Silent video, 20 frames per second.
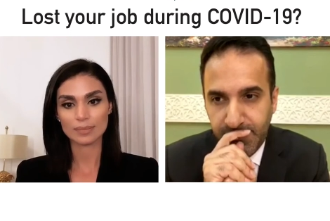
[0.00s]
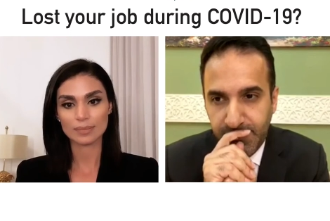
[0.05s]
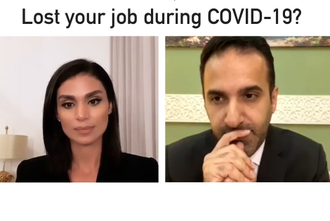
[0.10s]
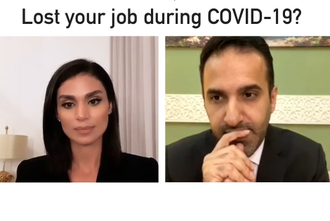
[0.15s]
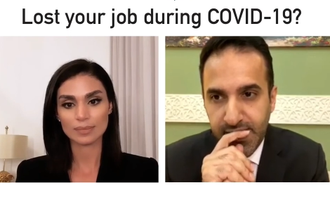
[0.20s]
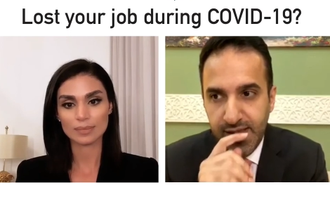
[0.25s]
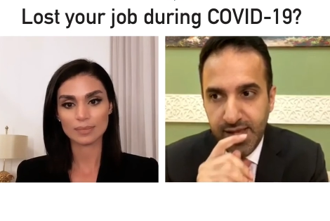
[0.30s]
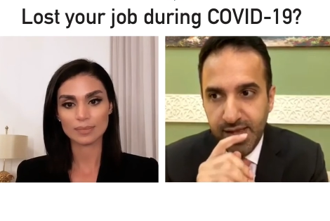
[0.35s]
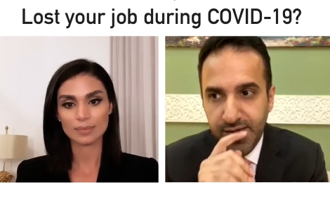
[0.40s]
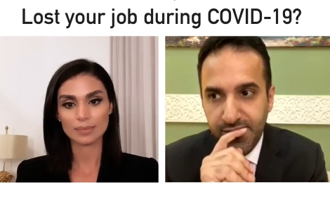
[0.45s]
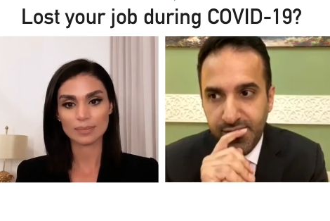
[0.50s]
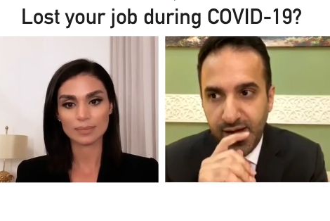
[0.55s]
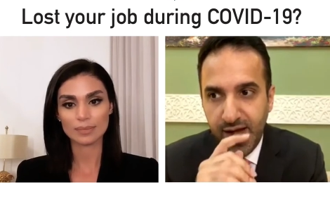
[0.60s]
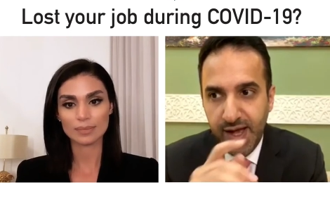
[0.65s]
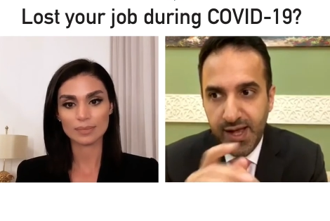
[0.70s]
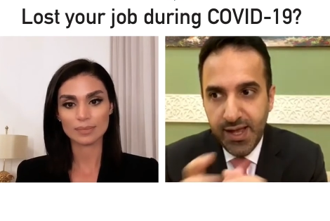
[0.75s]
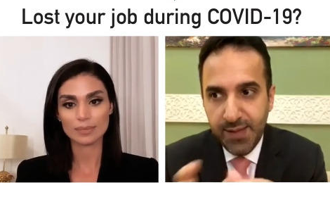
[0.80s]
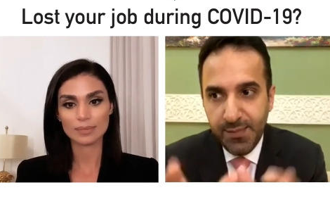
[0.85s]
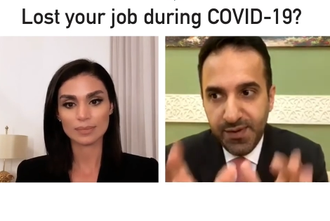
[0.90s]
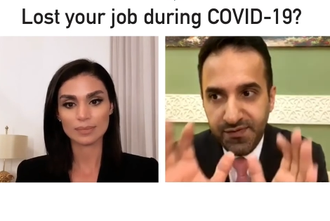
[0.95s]
Speaker 1: if I
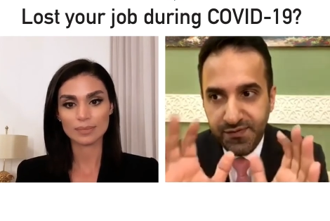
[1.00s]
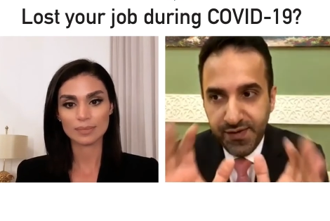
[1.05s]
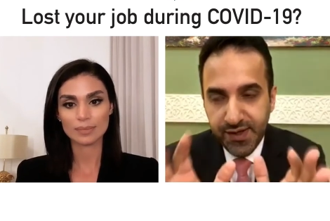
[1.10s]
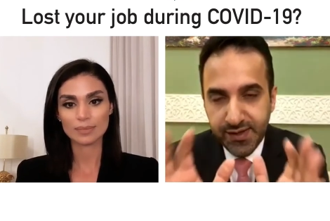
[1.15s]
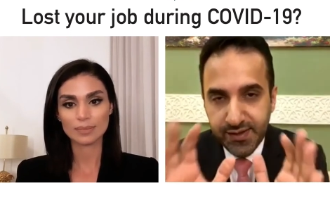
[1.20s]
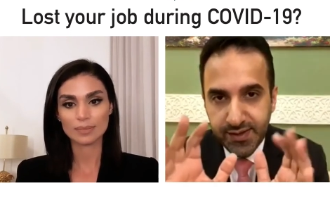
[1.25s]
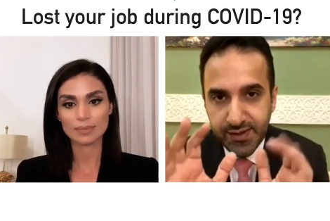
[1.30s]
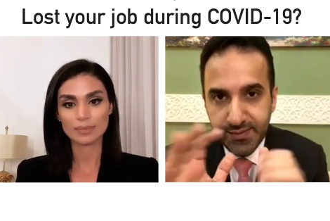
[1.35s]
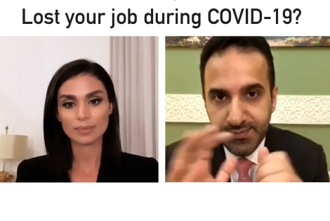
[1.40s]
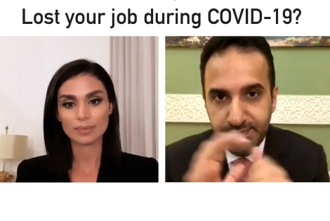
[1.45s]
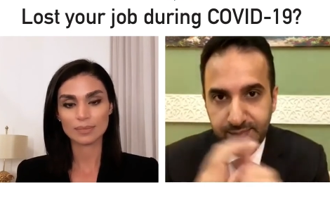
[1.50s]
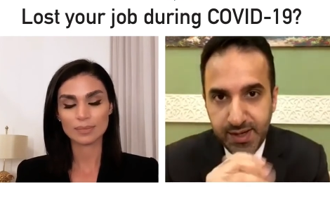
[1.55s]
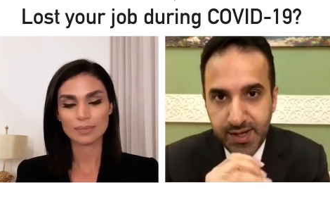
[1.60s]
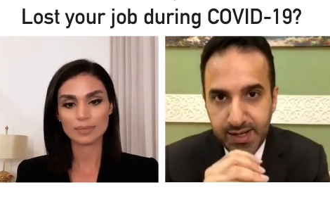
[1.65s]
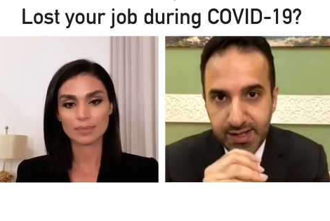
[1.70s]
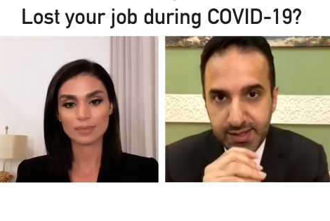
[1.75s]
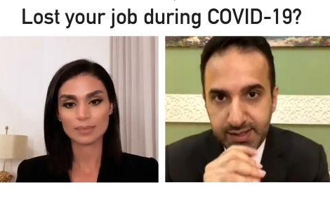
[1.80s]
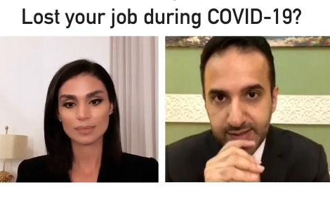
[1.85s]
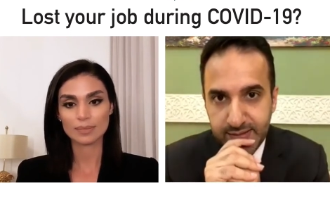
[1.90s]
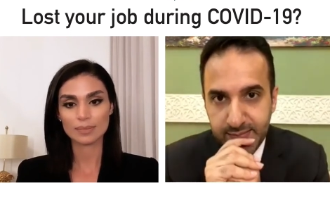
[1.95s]
am affected
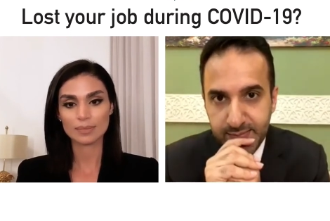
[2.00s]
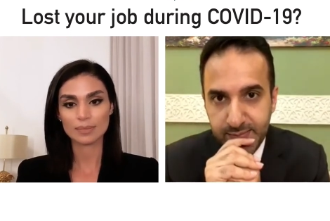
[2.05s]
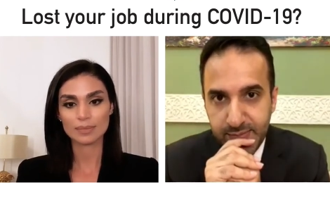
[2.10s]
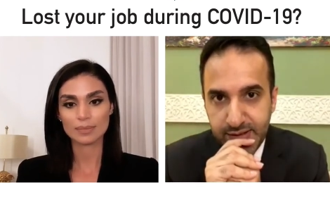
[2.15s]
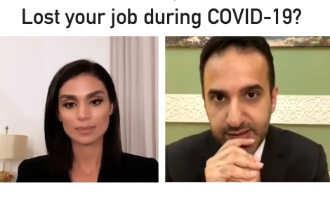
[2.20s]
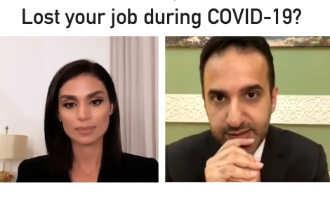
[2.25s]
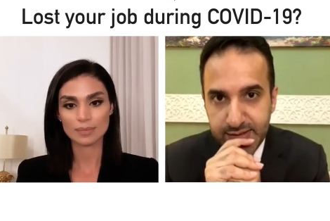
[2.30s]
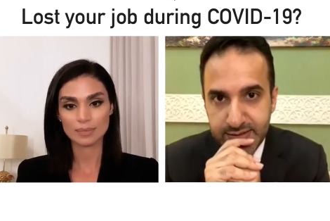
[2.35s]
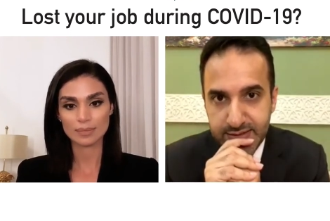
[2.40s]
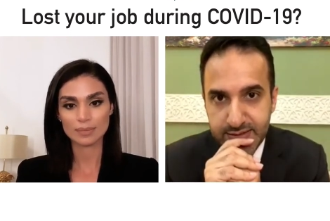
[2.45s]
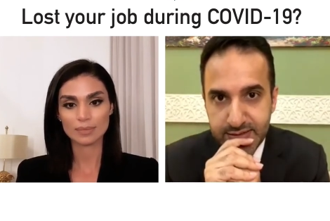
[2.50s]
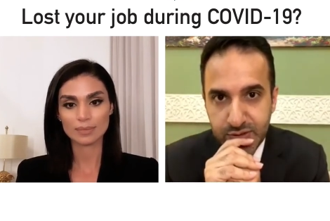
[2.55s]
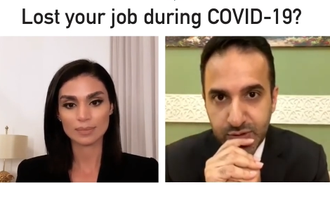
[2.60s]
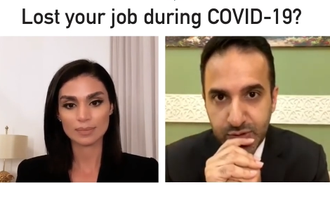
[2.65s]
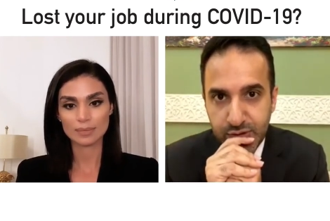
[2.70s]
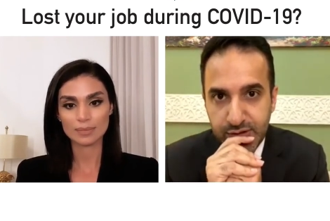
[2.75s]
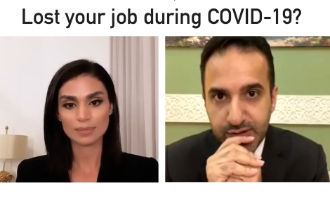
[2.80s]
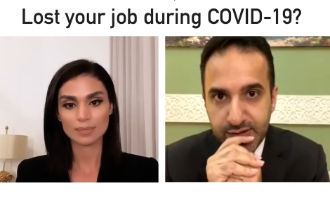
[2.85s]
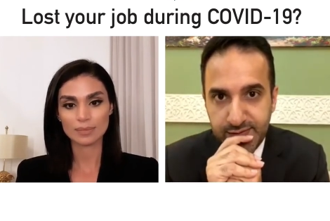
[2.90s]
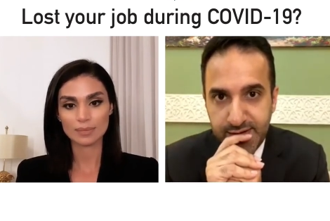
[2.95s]
by, by this
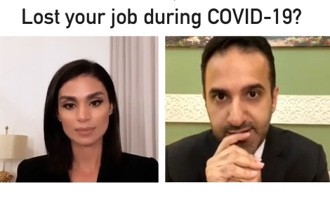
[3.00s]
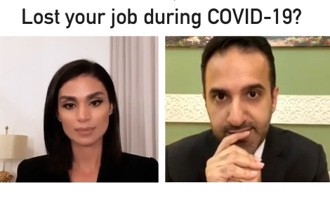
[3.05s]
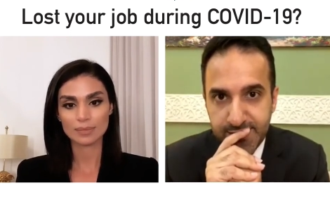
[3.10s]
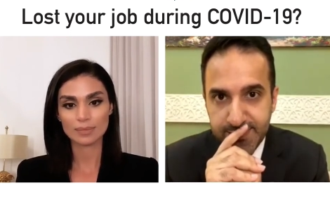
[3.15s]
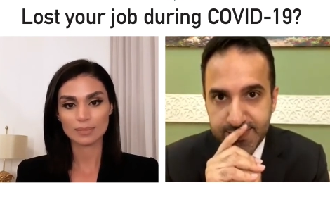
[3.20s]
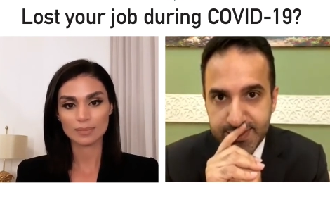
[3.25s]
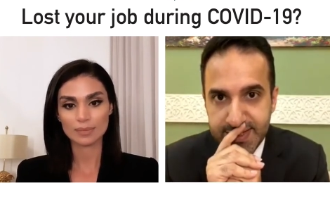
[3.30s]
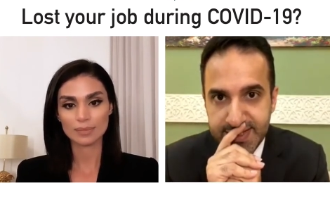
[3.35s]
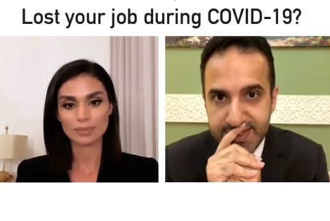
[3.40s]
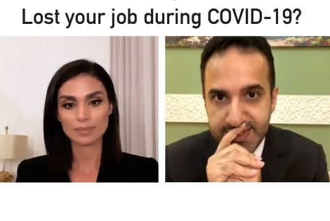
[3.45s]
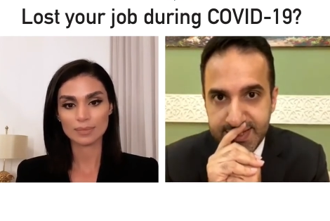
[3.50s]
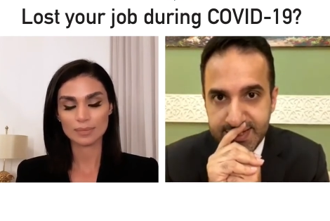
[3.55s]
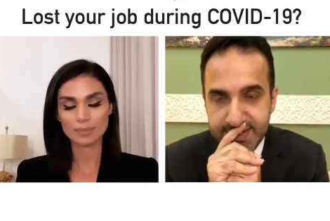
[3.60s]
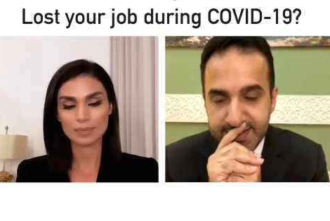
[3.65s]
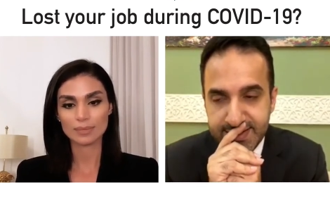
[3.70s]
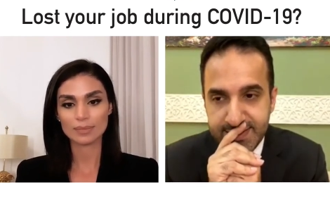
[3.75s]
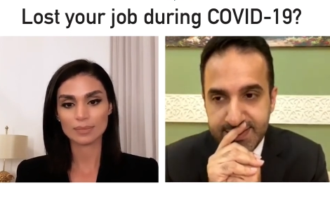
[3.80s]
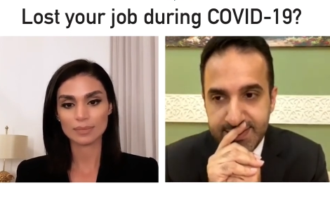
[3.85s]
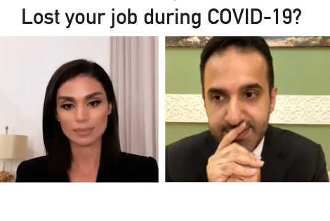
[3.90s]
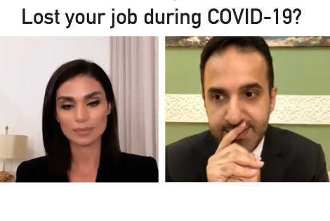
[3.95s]
coronavirus disease,